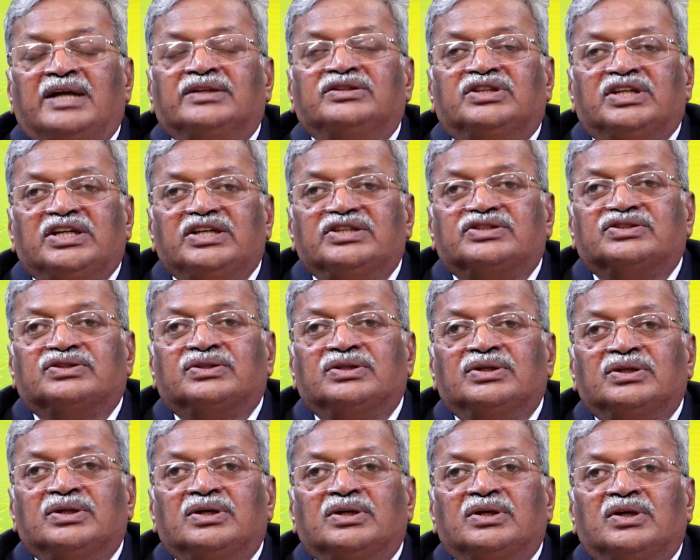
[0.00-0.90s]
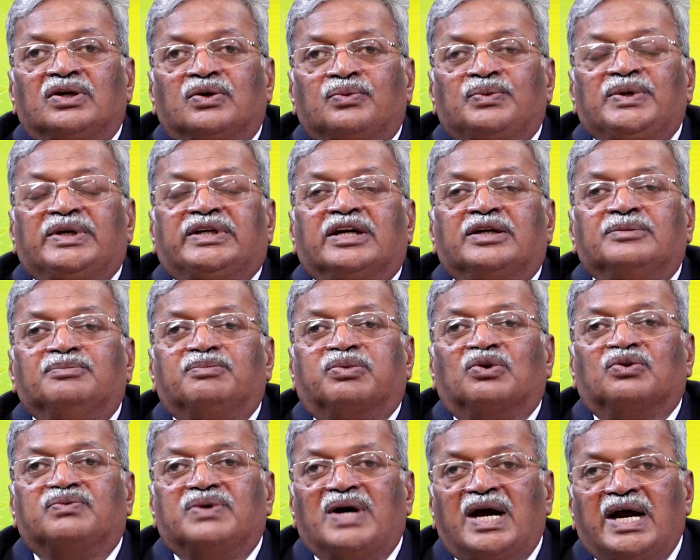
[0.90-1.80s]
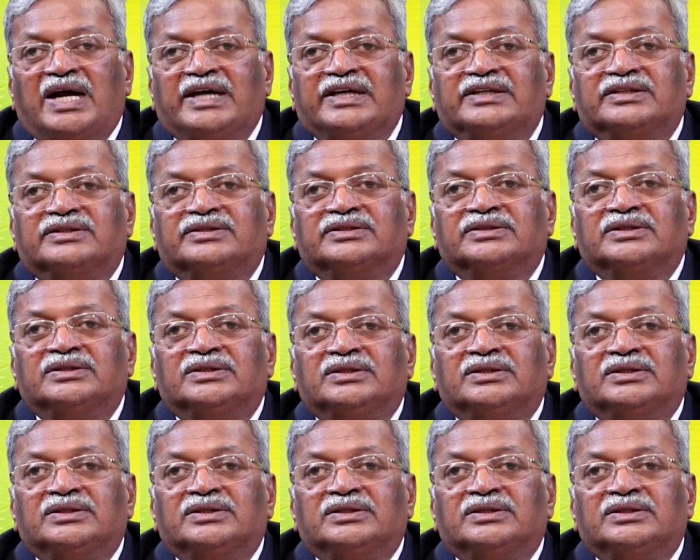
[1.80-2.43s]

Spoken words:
and this we can provide